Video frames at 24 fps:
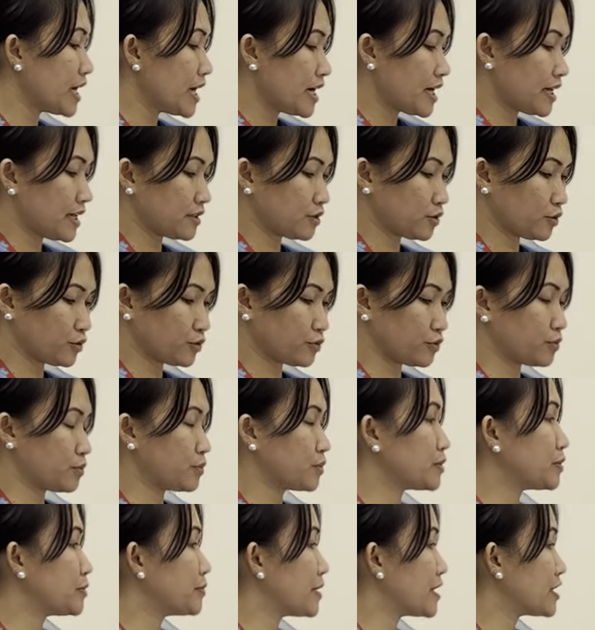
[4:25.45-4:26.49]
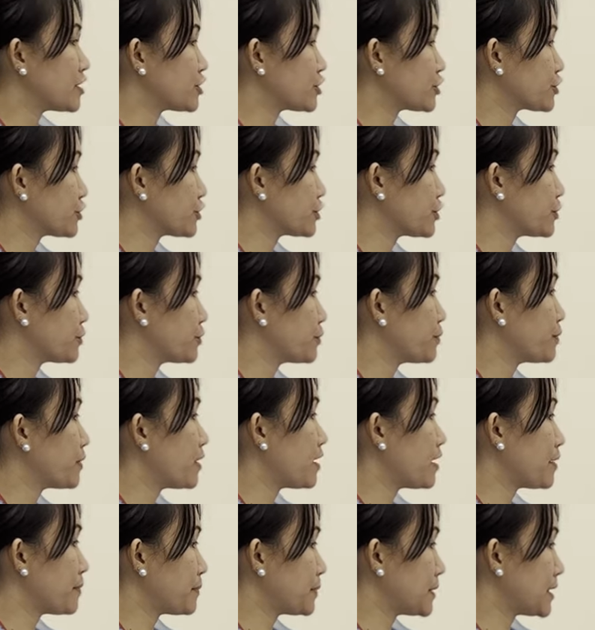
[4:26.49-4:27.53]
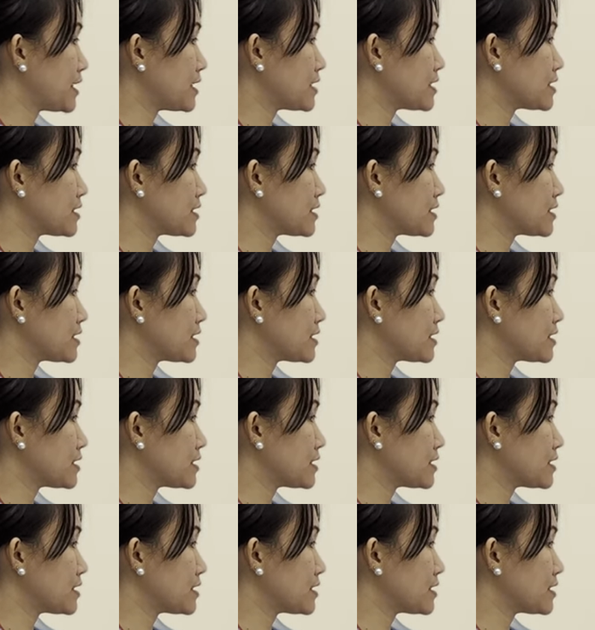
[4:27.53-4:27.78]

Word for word: and also we will make sure to place